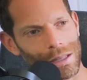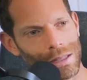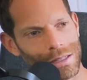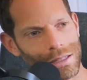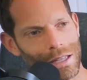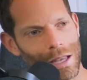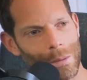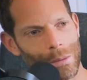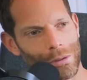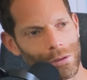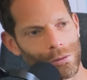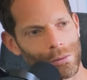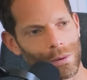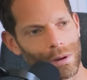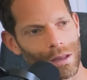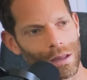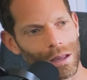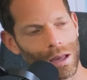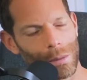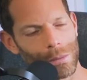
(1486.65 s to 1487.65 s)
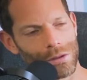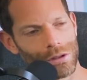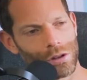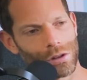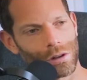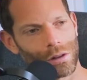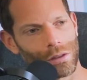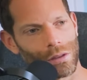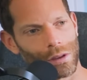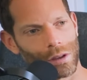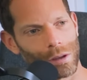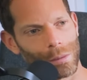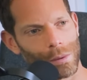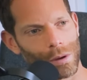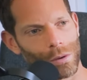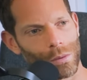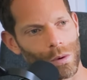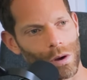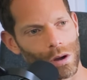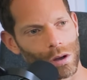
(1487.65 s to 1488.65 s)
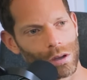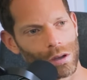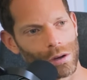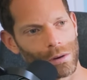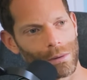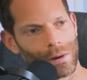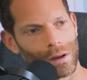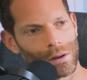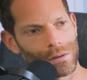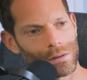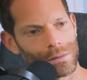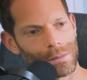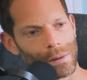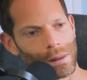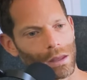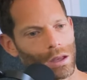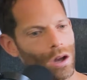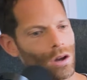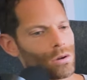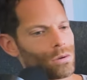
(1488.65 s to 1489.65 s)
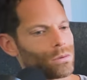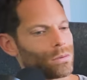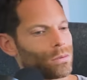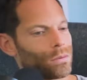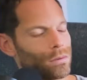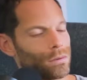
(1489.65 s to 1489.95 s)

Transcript: step three, I'm starting to think about walking around, be like, oh,